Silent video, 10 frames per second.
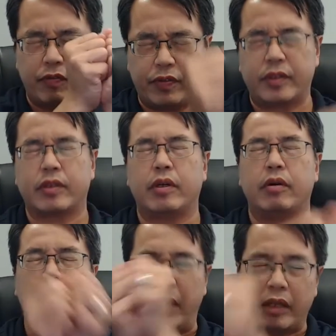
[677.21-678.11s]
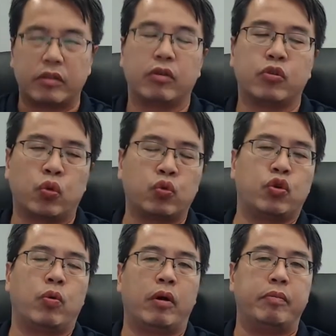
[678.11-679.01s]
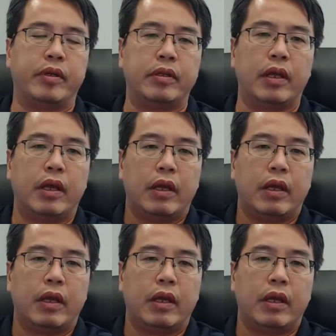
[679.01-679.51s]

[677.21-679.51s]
physical, mental, social well-being,